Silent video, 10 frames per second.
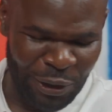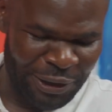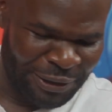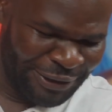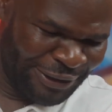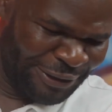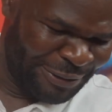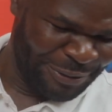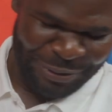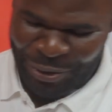
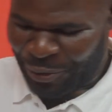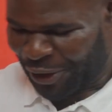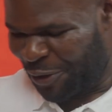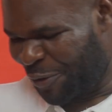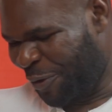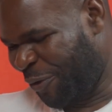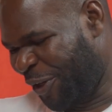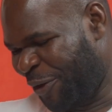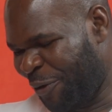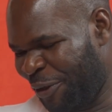But
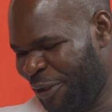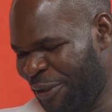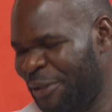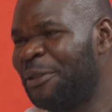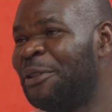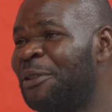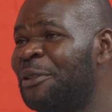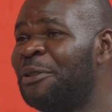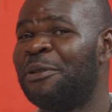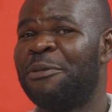what basically happens is you go to